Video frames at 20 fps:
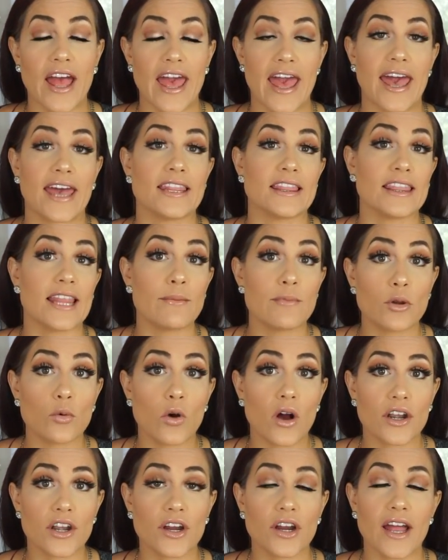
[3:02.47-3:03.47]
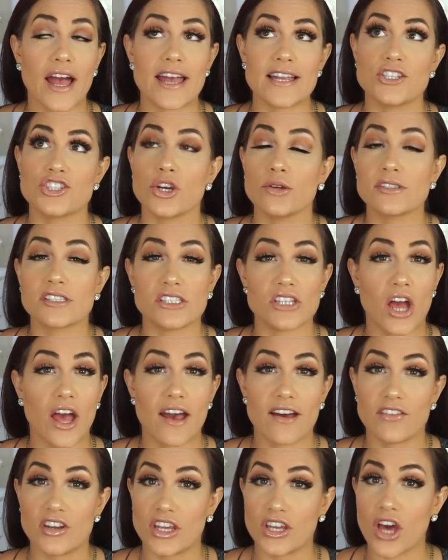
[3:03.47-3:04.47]
I had lemon water. I chose to
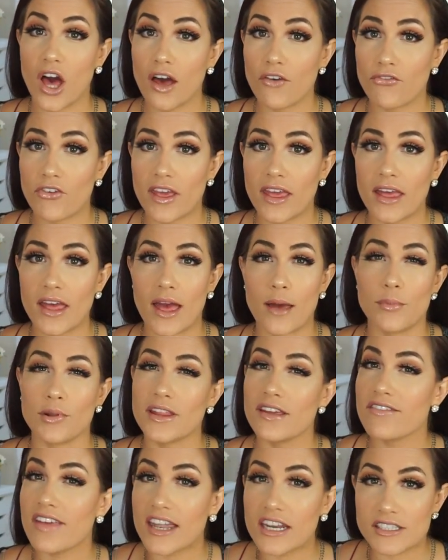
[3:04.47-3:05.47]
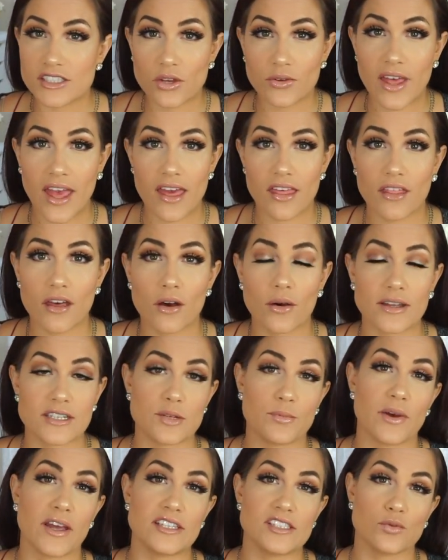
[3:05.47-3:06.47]
not have any coffee. I believe that is okay though. It
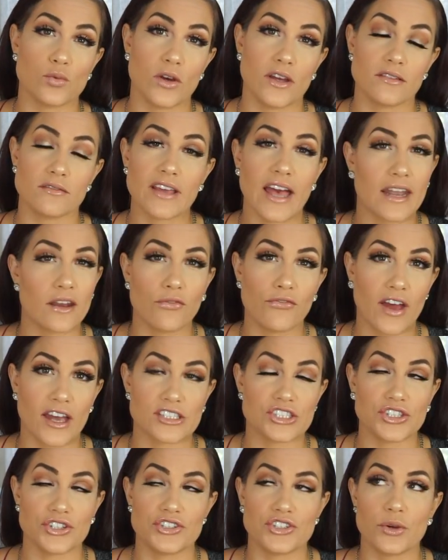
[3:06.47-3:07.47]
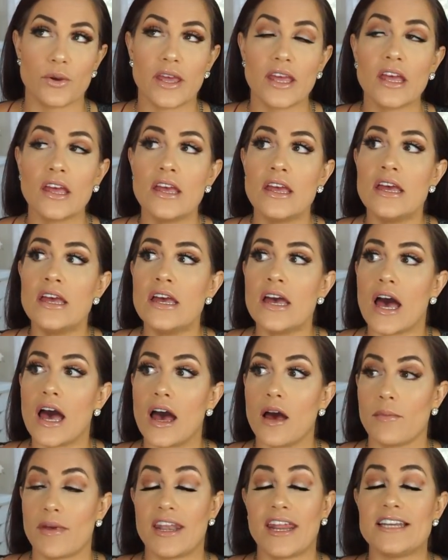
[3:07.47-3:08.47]
depends what kind of fast you're doing.
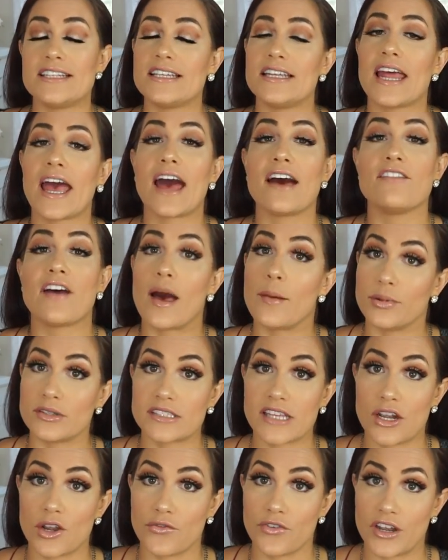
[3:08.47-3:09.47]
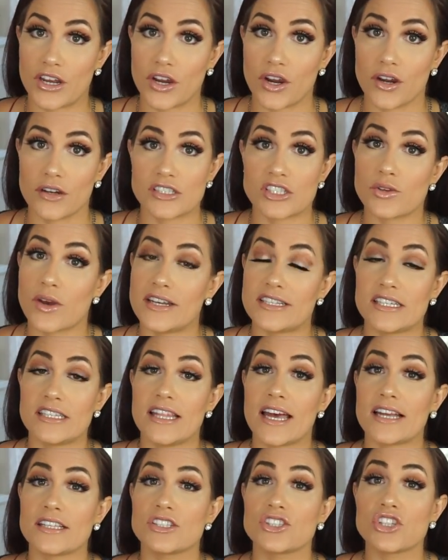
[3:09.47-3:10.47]
Um, and I did have apple cider vinegar. So I
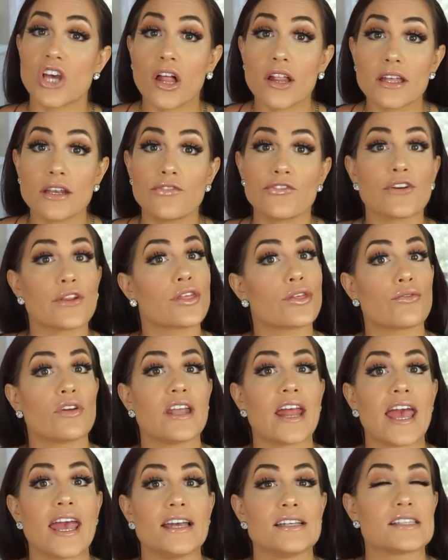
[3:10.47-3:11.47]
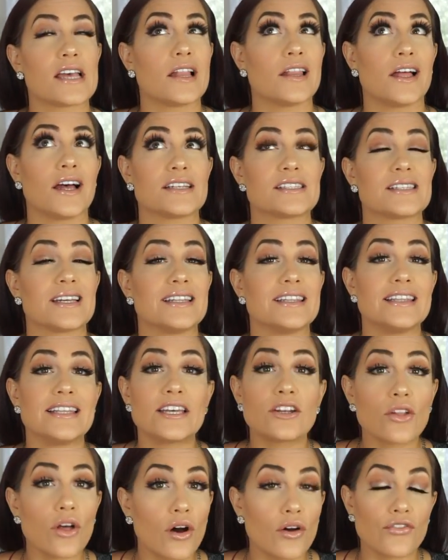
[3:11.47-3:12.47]
did that solid for three days. I lost a
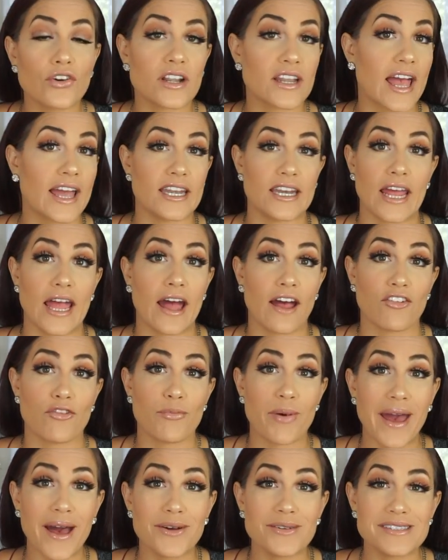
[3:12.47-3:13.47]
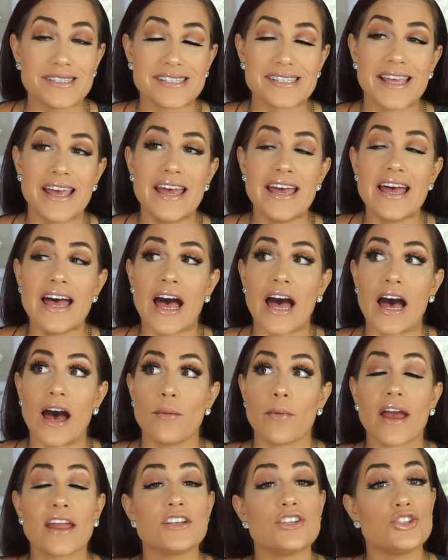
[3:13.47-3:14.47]
little over nine and a half pounds.
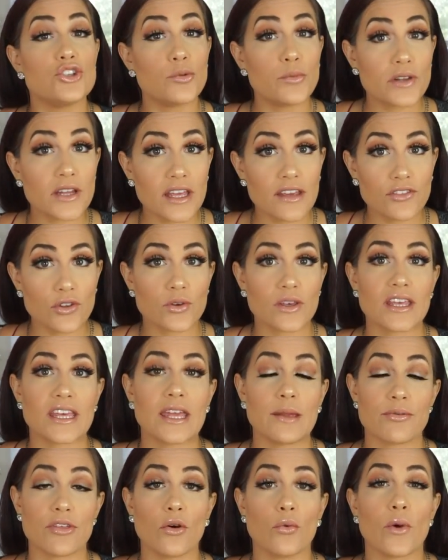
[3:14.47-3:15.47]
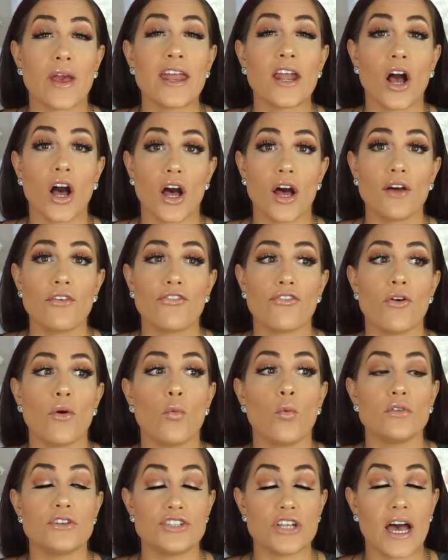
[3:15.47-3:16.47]
Um, I do believe you can keep the weight off
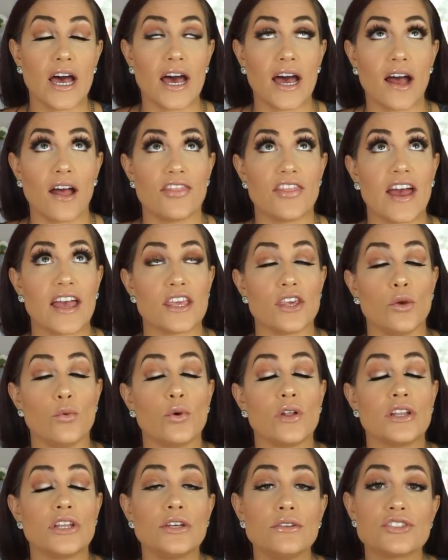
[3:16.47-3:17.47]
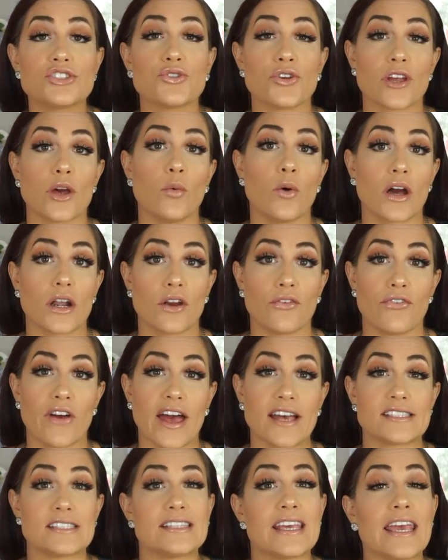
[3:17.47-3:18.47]
uh, that you will lose during a water
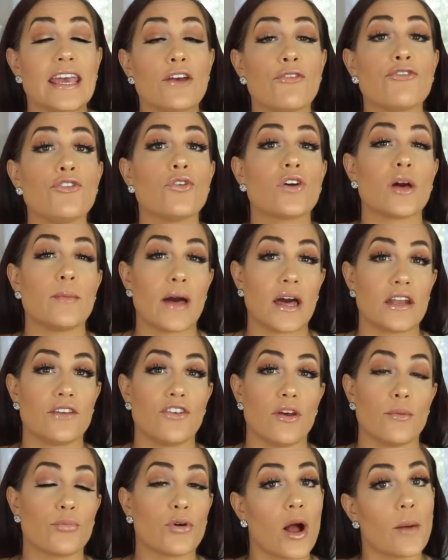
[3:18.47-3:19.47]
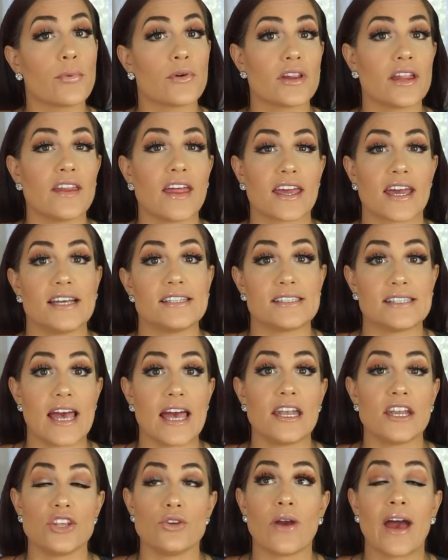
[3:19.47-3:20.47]
fast if you come out of it properly, like I
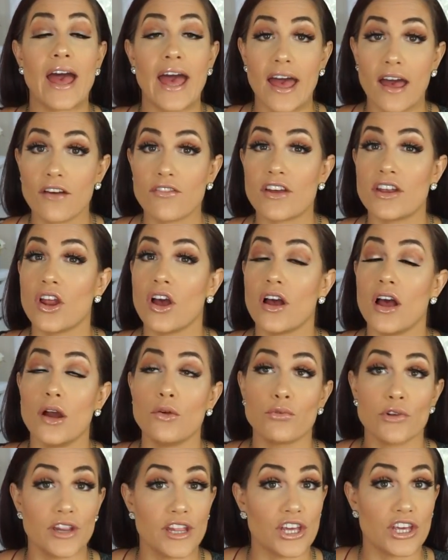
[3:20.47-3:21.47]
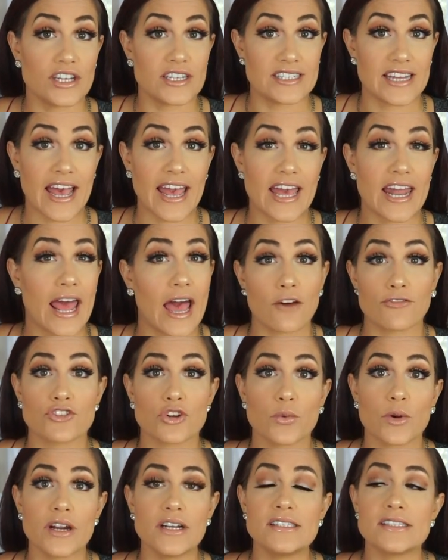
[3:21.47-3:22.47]
said, and you have an, a really good diet
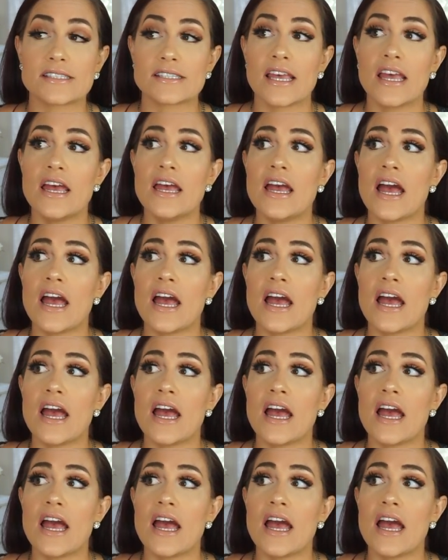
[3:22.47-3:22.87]
afterwards.